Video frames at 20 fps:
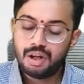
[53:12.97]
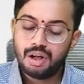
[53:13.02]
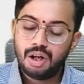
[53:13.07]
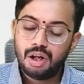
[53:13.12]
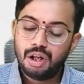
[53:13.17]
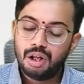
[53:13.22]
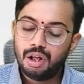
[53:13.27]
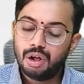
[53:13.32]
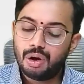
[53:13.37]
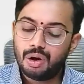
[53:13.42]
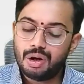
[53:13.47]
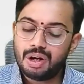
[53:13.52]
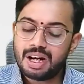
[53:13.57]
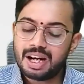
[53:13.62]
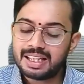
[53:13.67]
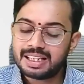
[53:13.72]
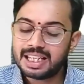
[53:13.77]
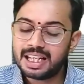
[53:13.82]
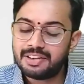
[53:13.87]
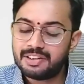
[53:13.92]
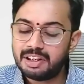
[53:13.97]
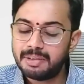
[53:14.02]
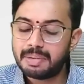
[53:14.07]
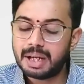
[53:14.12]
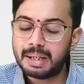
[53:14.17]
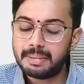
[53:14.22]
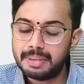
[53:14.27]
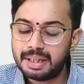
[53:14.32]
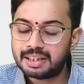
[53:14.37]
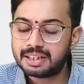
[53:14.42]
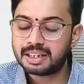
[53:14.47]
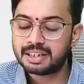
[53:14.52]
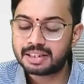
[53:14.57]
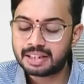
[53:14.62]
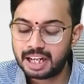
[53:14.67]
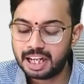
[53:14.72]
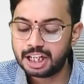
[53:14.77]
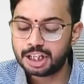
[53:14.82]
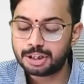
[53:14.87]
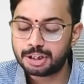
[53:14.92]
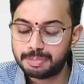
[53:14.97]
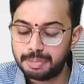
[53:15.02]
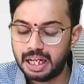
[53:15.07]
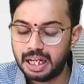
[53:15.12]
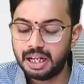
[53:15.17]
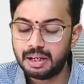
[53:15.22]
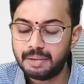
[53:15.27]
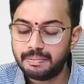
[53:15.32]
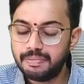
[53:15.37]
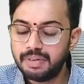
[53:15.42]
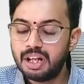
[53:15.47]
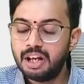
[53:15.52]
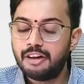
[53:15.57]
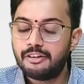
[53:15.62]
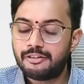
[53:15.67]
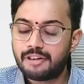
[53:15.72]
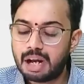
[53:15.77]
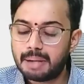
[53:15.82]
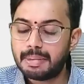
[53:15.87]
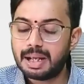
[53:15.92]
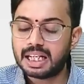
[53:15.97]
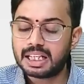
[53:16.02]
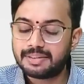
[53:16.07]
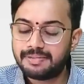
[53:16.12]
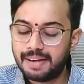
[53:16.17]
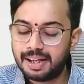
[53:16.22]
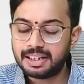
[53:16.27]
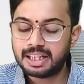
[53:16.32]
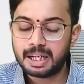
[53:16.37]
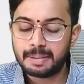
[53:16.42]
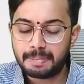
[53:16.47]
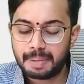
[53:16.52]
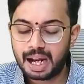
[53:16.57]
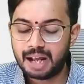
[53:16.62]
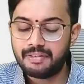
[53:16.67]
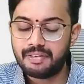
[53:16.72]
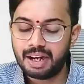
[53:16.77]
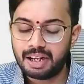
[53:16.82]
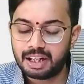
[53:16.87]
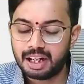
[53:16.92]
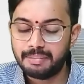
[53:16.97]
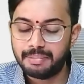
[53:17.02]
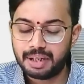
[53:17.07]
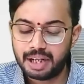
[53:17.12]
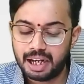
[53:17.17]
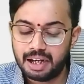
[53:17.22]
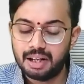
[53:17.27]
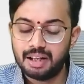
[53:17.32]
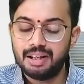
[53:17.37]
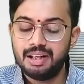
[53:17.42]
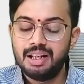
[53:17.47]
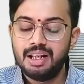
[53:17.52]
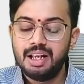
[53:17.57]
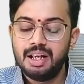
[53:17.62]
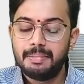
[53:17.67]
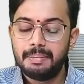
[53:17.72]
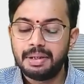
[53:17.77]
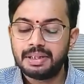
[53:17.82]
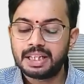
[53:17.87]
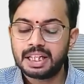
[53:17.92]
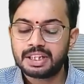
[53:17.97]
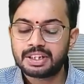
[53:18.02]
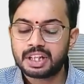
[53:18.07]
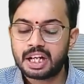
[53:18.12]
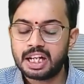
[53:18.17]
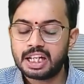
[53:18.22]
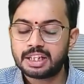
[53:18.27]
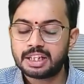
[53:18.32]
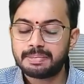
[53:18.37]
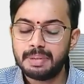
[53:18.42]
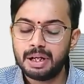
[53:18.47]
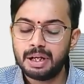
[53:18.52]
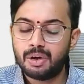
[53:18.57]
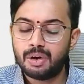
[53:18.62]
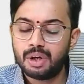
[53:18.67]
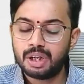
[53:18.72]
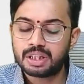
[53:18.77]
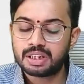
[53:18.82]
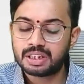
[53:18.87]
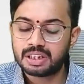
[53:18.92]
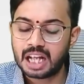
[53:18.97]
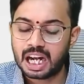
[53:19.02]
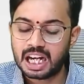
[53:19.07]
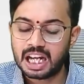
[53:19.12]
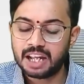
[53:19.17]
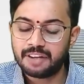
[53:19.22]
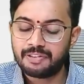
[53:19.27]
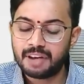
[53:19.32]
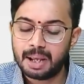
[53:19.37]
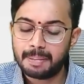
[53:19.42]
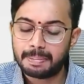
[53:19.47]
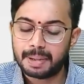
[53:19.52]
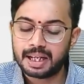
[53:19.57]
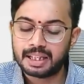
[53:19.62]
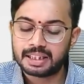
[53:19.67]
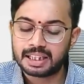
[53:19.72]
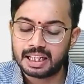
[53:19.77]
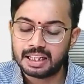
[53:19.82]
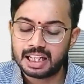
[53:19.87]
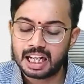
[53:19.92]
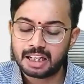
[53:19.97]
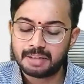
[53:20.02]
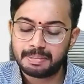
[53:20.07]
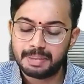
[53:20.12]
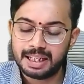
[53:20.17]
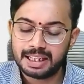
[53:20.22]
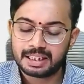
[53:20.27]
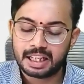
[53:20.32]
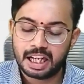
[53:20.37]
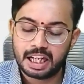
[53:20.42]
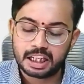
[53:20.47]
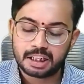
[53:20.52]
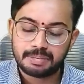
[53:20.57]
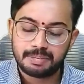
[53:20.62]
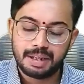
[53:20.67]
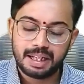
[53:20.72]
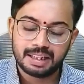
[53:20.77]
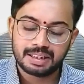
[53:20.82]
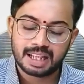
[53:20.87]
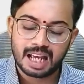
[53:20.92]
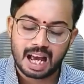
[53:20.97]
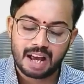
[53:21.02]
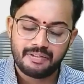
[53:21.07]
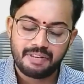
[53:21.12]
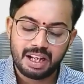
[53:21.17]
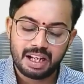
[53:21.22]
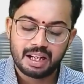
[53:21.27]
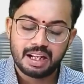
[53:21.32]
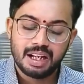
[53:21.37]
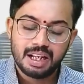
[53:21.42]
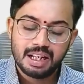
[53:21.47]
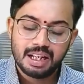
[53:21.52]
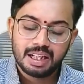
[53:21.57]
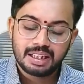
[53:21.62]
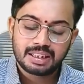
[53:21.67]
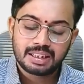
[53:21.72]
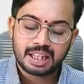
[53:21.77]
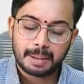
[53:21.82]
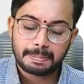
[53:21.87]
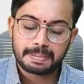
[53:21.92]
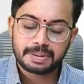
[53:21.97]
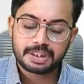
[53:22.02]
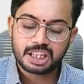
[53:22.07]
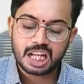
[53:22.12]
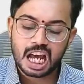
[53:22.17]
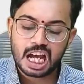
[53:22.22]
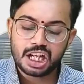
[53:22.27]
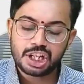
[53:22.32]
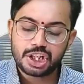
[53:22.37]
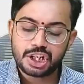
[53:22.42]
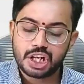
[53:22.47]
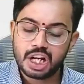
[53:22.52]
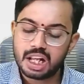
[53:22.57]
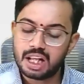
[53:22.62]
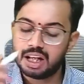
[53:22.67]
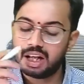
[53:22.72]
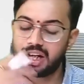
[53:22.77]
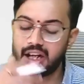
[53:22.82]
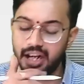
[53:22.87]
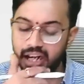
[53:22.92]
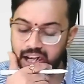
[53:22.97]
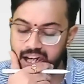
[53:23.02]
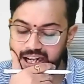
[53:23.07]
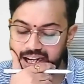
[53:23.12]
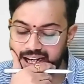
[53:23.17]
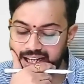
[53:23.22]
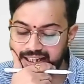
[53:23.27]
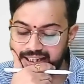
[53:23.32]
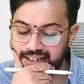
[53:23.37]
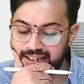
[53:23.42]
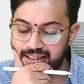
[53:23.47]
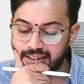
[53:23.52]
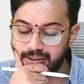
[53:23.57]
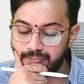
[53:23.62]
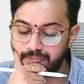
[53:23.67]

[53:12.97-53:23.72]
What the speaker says: Loan received by Mrs. Reshmi from XYZ Private Limited. Mrs. Reshmi holds 35%. That means Reshmi is having substantial interest.